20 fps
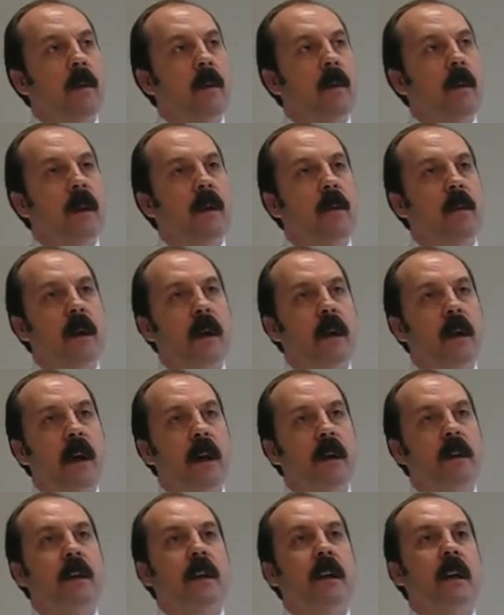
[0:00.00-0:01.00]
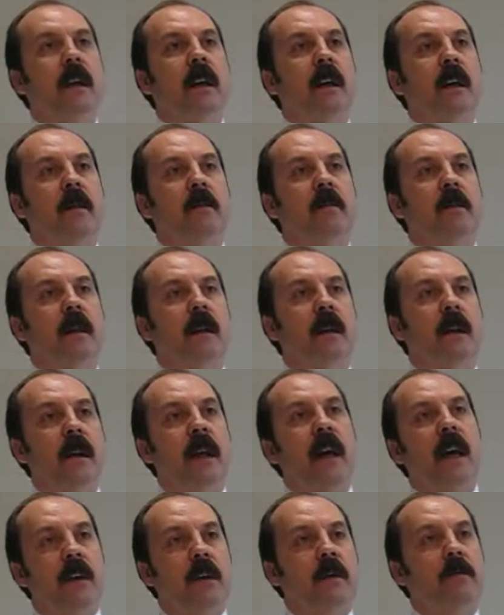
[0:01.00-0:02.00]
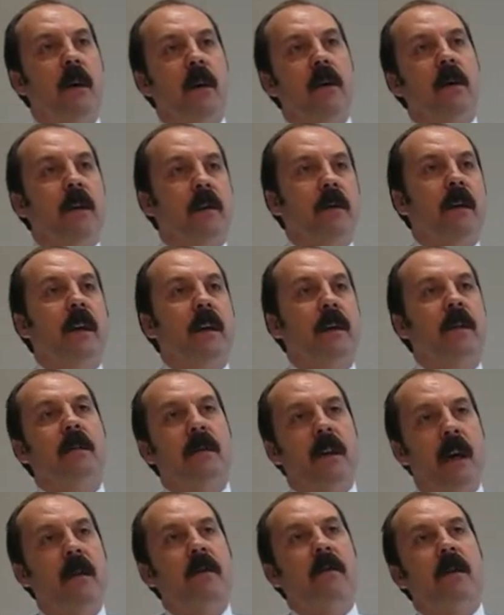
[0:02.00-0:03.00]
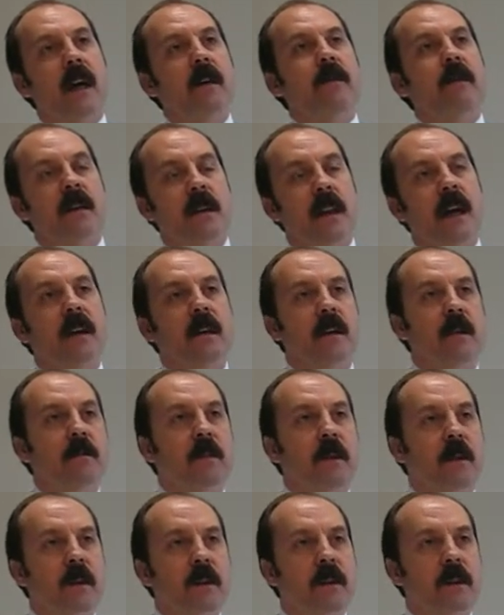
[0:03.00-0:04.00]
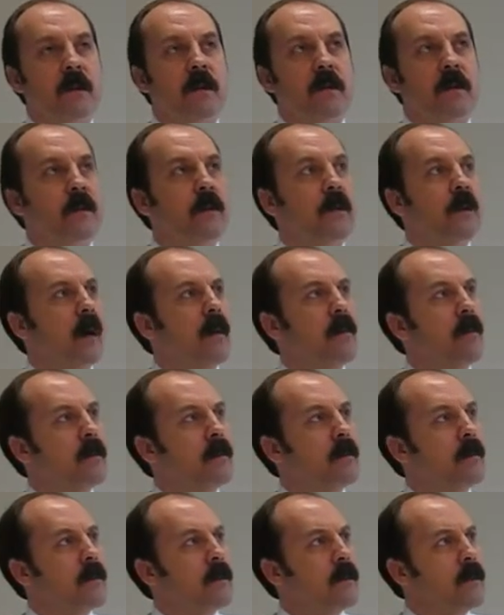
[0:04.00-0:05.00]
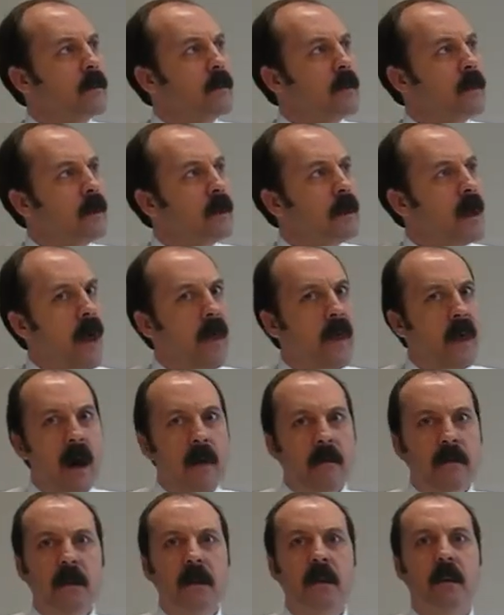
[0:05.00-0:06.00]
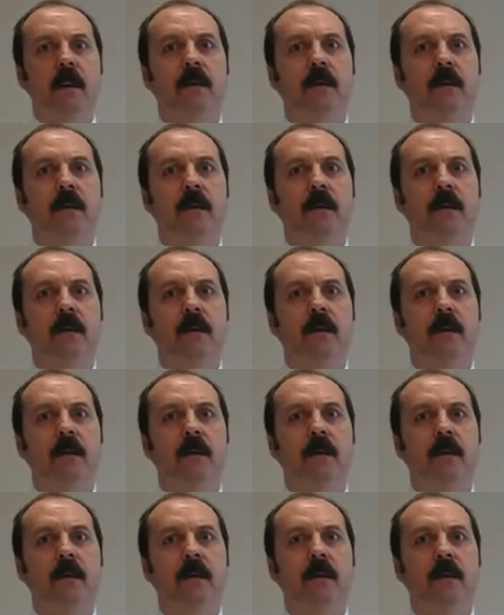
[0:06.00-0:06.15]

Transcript: Well, we are actually getting an ex-Mock Green, now Davis Langdon person from Southampton